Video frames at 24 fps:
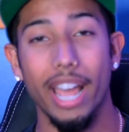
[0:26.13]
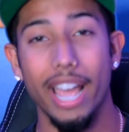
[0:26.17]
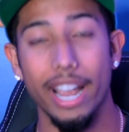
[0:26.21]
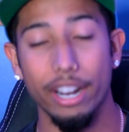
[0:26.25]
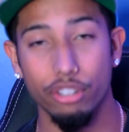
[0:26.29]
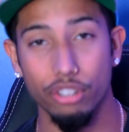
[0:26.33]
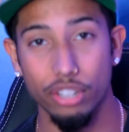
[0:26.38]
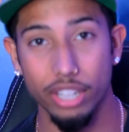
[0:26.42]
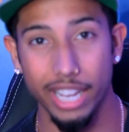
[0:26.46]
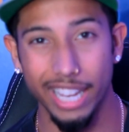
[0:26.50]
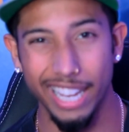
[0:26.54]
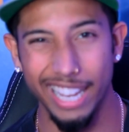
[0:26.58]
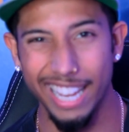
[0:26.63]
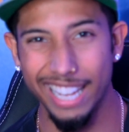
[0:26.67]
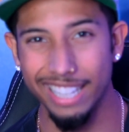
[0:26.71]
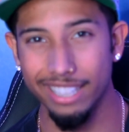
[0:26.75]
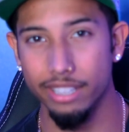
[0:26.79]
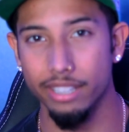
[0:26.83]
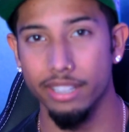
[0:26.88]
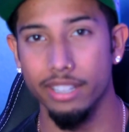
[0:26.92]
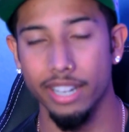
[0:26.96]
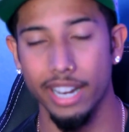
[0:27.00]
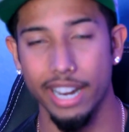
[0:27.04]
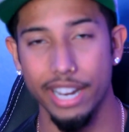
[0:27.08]
I actually get
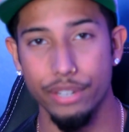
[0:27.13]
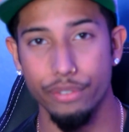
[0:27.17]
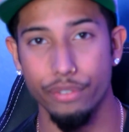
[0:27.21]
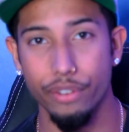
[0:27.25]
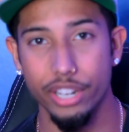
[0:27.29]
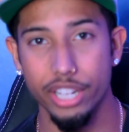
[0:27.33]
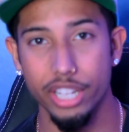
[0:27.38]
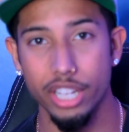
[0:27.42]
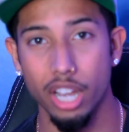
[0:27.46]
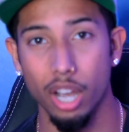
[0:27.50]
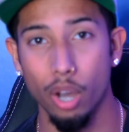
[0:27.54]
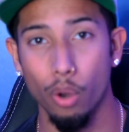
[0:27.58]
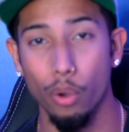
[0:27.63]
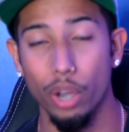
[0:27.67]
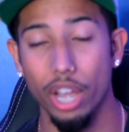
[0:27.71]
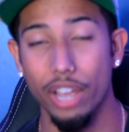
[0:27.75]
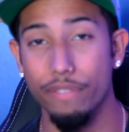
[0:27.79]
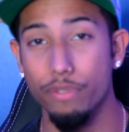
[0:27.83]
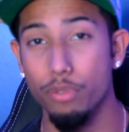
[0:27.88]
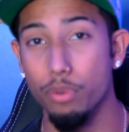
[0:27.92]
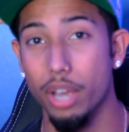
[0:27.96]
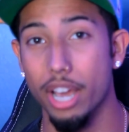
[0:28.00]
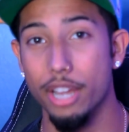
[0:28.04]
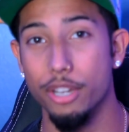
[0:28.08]
into today's video,
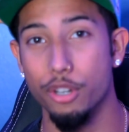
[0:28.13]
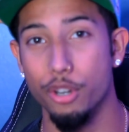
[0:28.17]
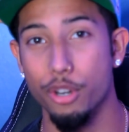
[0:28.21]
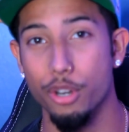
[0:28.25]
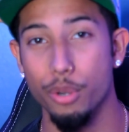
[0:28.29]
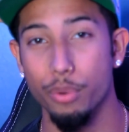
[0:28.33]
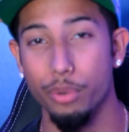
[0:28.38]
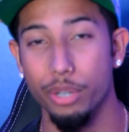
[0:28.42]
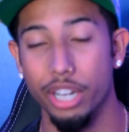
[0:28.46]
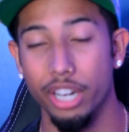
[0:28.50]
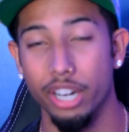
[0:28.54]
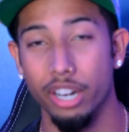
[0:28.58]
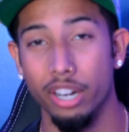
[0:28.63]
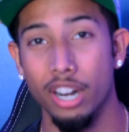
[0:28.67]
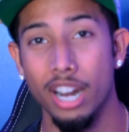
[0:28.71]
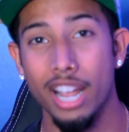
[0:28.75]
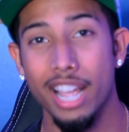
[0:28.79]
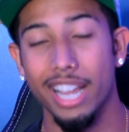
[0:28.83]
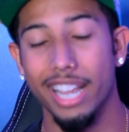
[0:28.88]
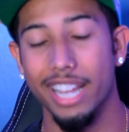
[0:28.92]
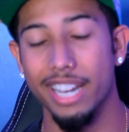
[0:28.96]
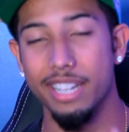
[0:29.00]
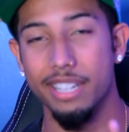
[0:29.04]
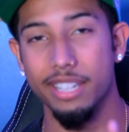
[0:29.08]
if you guys are new here,
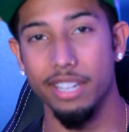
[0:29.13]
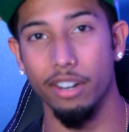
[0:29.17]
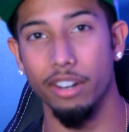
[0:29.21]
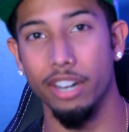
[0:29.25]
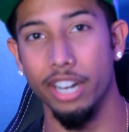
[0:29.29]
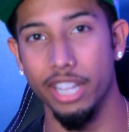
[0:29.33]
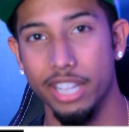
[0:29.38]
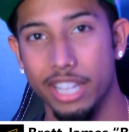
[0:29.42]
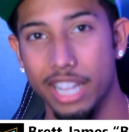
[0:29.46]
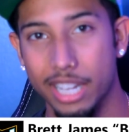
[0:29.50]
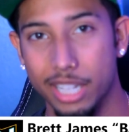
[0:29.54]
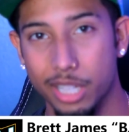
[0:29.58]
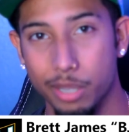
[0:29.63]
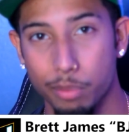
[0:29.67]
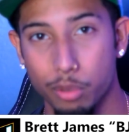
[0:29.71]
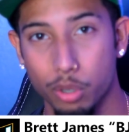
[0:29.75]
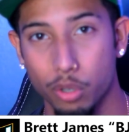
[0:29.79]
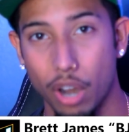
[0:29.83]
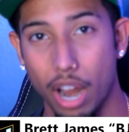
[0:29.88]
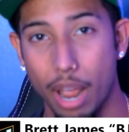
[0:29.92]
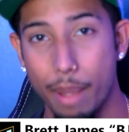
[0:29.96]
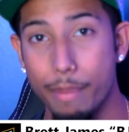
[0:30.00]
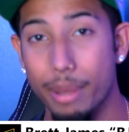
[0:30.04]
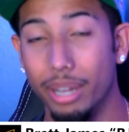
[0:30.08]
consider hitting that
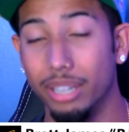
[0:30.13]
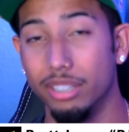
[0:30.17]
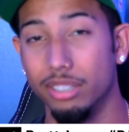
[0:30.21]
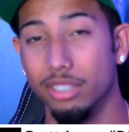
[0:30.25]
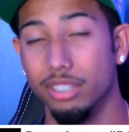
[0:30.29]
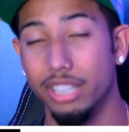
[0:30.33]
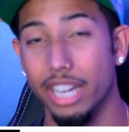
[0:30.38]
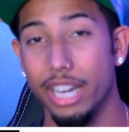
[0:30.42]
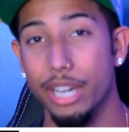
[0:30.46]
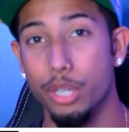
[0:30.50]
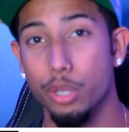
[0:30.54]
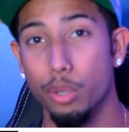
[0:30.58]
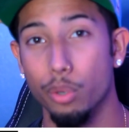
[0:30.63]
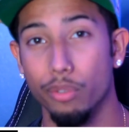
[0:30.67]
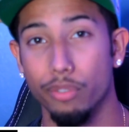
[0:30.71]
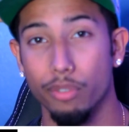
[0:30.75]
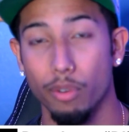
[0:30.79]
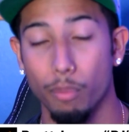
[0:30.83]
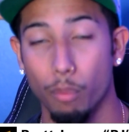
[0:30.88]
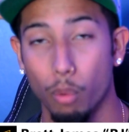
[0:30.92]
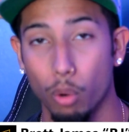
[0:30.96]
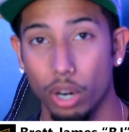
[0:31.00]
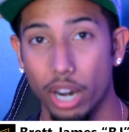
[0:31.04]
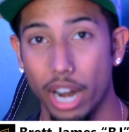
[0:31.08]
subscribe bell to stay tuned
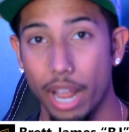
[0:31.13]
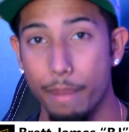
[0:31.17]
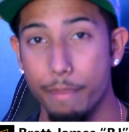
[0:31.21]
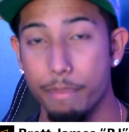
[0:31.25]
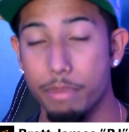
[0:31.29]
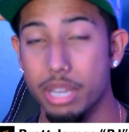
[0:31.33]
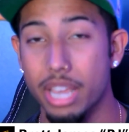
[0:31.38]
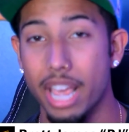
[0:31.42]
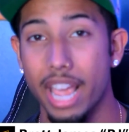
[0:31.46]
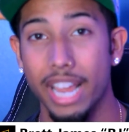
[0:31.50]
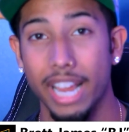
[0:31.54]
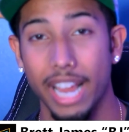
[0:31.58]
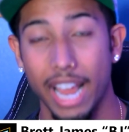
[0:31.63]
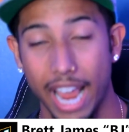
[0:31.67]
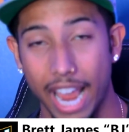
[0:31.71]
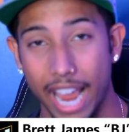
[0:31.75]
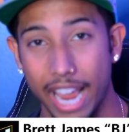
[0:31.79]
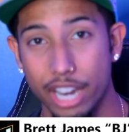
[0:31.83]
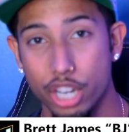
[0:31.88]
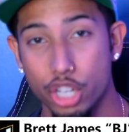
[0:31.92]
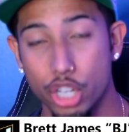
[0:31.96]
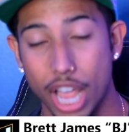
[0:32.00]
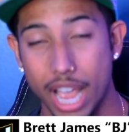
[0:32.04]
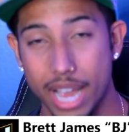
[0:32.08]
for more NBA
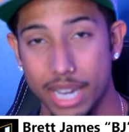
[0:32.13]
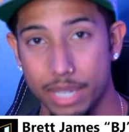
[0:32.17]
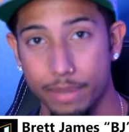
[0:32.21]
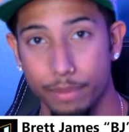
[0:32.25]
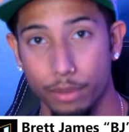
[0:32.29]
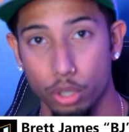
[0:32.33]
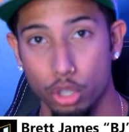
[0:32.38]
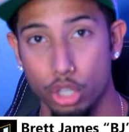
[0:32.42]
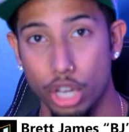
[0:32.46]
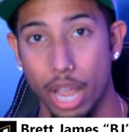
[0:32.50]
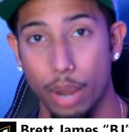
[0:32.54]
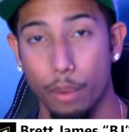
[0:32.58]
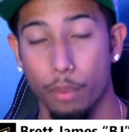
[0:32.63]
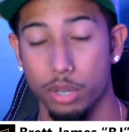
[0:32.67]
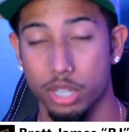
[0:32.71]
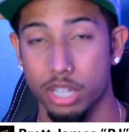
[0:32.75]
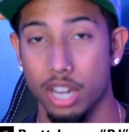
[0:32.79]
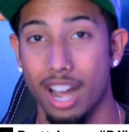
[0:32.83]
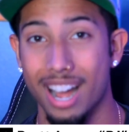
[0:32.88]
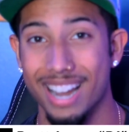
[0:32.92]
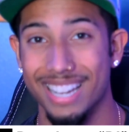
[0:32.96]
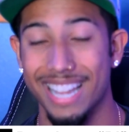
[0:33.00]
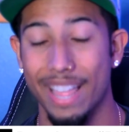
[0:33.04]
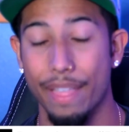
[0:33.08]
and Jacksonville Jaguars
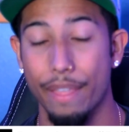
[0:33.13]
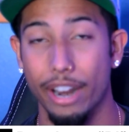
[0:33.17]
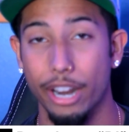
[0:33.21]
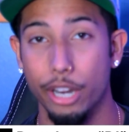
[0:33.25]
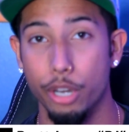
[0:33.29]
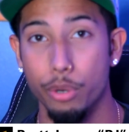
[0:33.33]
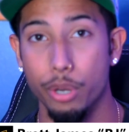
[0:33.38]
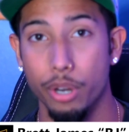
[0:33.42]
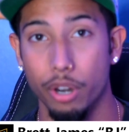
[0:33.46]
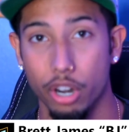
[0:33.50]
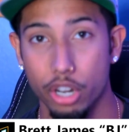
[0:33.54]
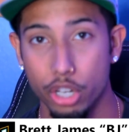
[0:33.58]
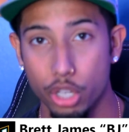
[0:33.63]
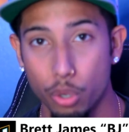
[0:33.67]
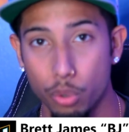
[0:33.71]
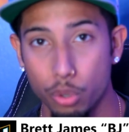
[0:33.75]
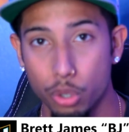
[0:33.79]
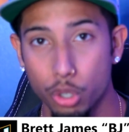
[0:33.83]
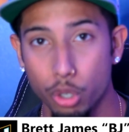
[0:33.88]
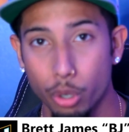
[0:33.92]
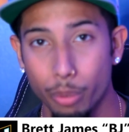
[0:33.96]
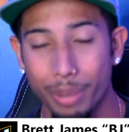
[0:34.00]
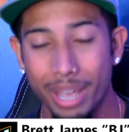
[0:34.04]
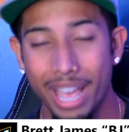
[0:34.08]
content that I do here on
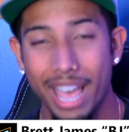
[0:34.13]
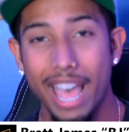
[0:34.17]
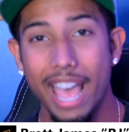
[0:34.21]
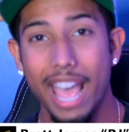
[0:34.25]
YouTube.